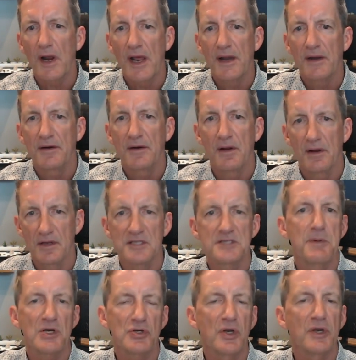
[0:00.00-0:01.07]
and
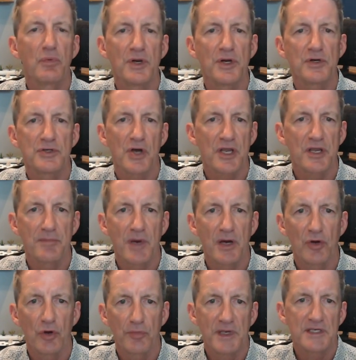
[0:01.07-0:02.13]
especially when you're talking
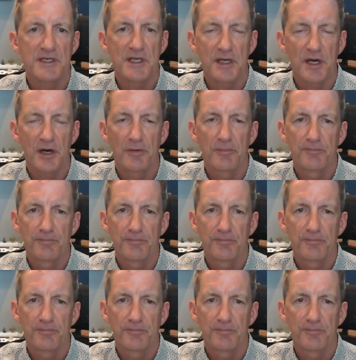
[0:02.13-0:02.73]
about obesity care?